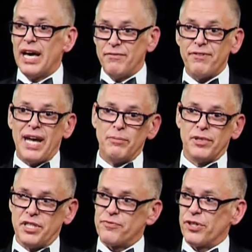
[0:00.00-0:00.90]
and
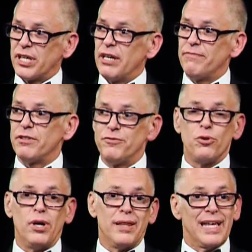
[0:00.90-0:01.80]
families for the gift of
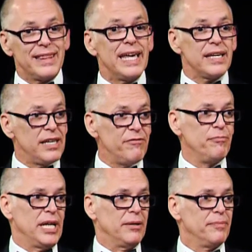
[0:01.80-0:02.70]
joy that they give me.